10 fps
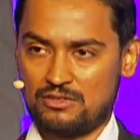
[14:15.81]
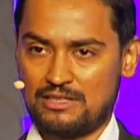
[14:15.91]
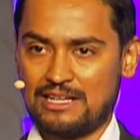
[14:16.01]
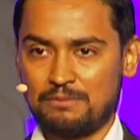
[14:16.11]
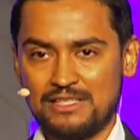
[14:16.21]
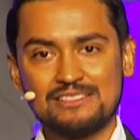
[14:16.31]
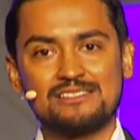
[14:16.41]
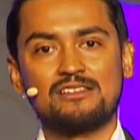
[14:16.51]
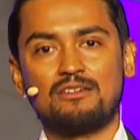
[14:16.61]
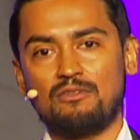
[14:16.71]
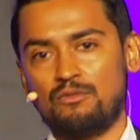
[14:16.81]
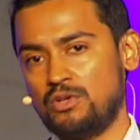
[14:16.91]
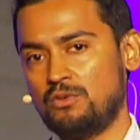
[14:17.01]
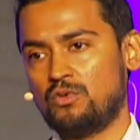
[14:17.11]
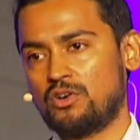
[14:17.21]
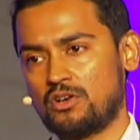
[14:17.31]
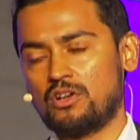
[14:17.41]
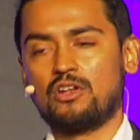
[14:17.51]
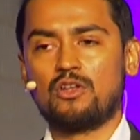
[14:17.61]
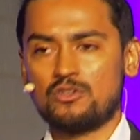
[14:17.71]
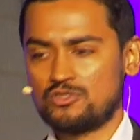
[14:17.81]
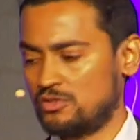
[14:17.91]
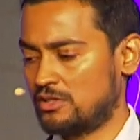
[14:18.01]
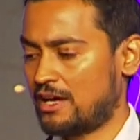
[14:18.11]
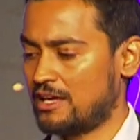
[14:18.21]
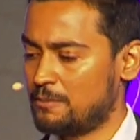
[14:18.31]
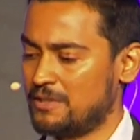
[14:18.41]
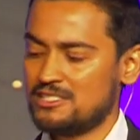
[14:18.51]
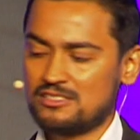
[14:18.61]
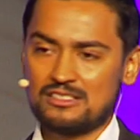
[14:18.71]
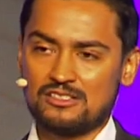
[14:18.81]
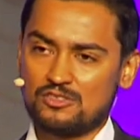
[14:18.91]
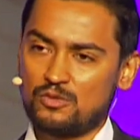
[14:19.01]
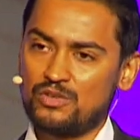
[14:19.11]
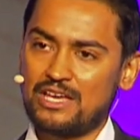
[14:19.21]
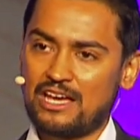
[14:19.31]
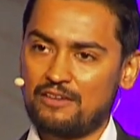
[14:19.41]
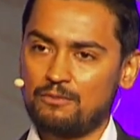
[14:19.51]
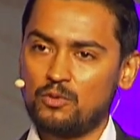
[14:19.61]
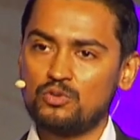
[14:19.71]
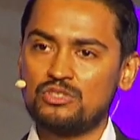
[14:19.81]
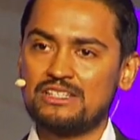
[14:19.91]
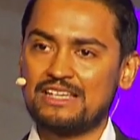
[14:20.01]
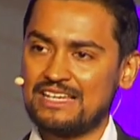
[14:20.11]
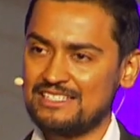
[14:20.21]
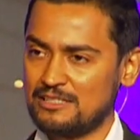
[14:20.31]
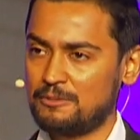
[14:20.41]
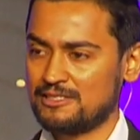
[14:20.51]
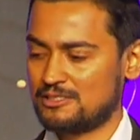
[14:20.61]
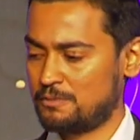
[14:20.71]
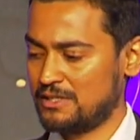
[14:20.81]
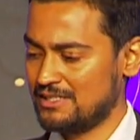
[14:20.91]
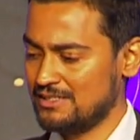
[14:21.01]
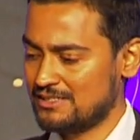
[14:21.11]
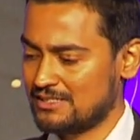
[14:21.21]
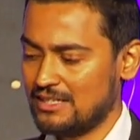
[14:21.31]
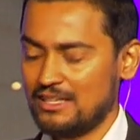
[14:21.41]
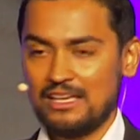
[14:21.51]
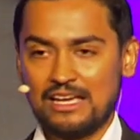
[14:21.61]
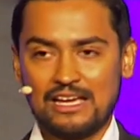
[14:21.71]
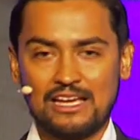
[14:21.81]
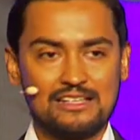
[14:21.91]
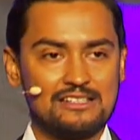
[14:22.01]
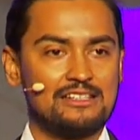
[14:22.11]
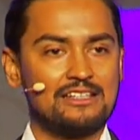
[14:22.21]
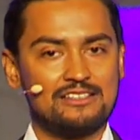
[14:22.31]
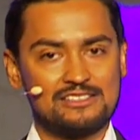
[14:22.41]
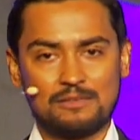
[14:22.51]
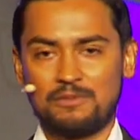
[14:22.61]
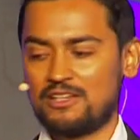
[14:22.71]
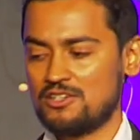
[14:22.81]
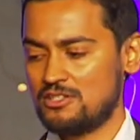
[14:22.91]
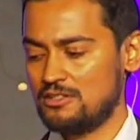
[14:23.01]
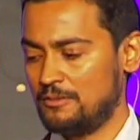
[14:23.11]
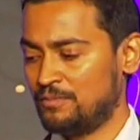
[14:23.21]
That means we work a lot on the IPs, so we have more than 80 plus patents and in this application.